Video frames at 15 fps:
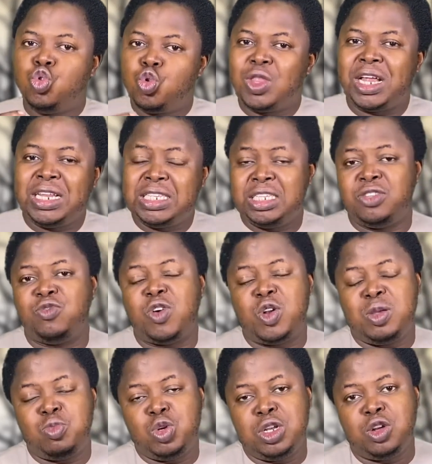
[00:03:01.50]
you know that this is
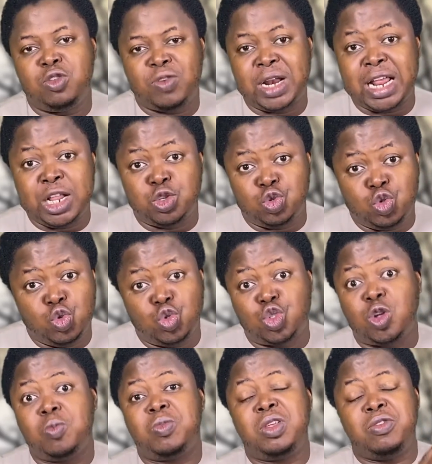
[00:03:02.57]
valuable enough and I need to
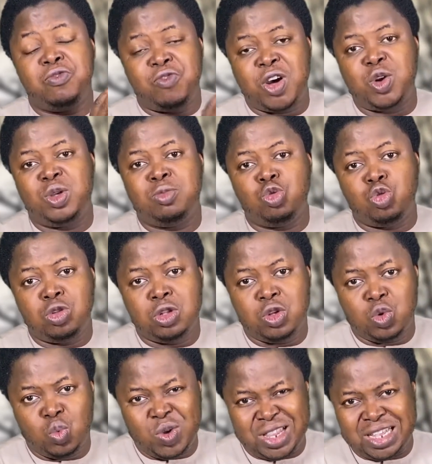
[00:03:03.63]
do something valuable
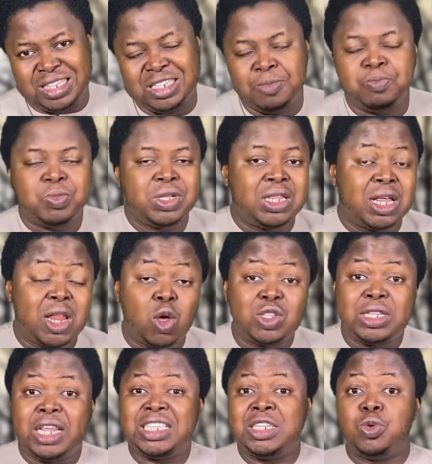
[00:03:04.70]
with it." Now
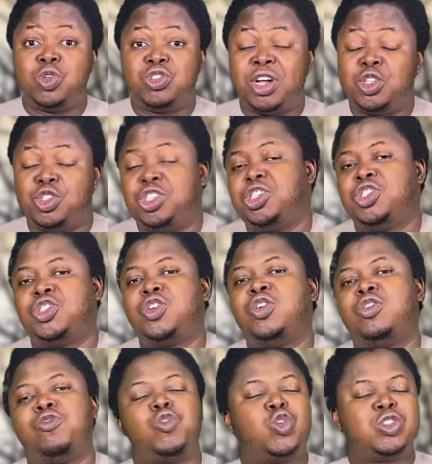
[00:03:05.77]
that was the lesson he was trying to teach his
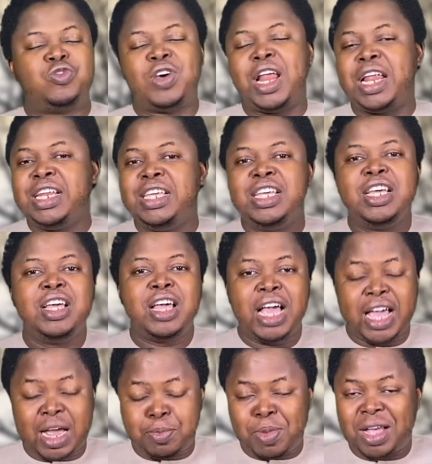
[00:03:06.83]
son. Of course, finally,
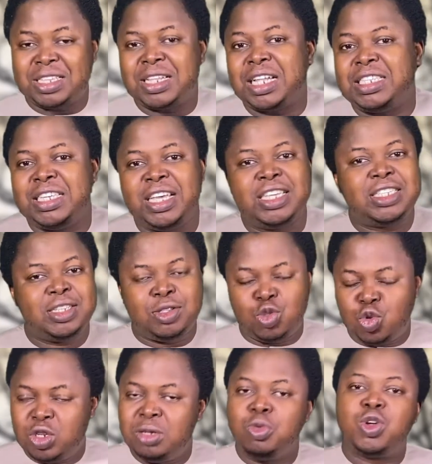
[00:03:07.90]
he had passed that test.
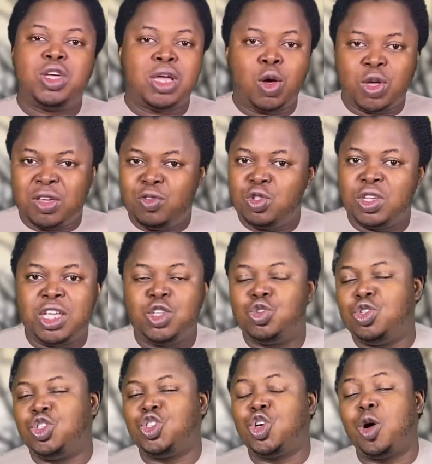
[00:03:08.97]
He told him, "Okay, I'll give you the
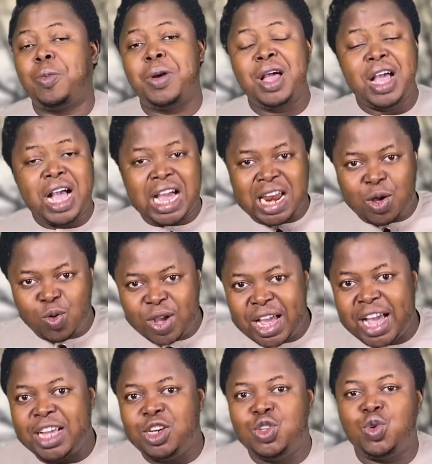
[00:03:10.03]
keys to the shop and I'll
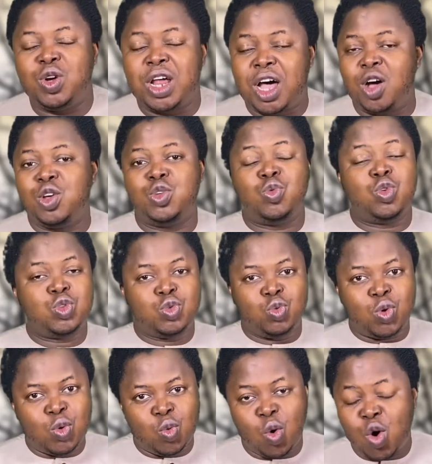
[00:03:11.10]
guide you on how you
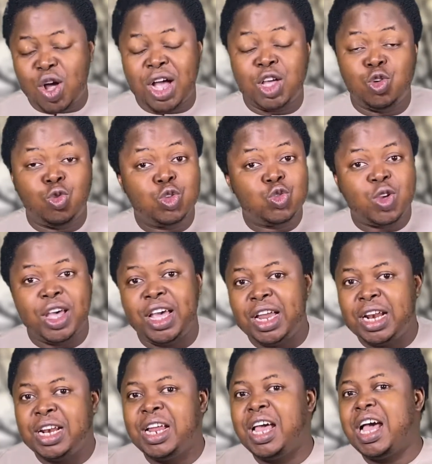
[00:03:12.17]
want to work, how you want to
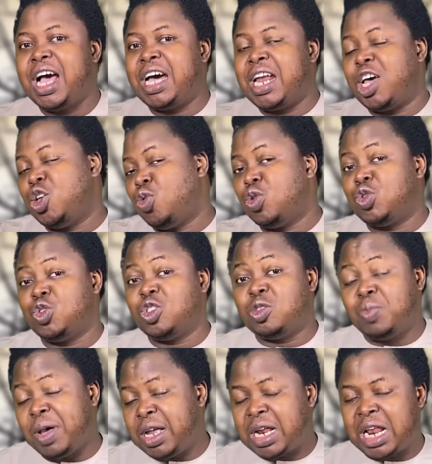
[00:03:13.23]
earn, and how you want to
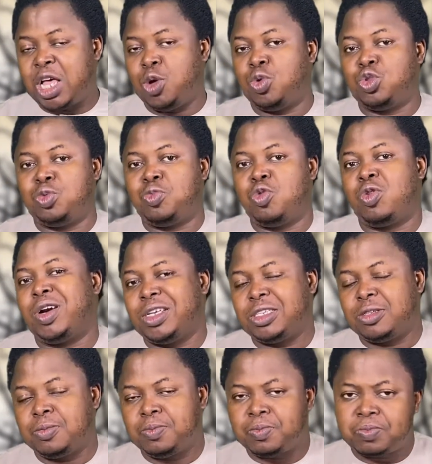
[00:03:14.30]
spend, and how you want to
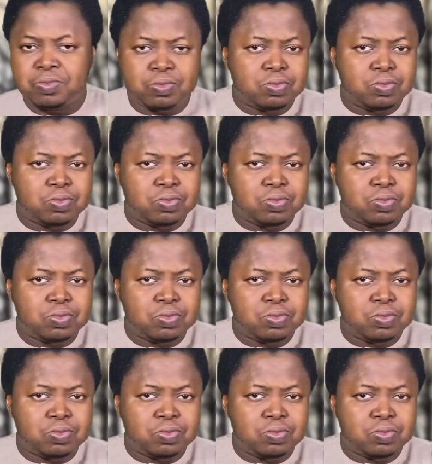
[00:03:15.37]
progress."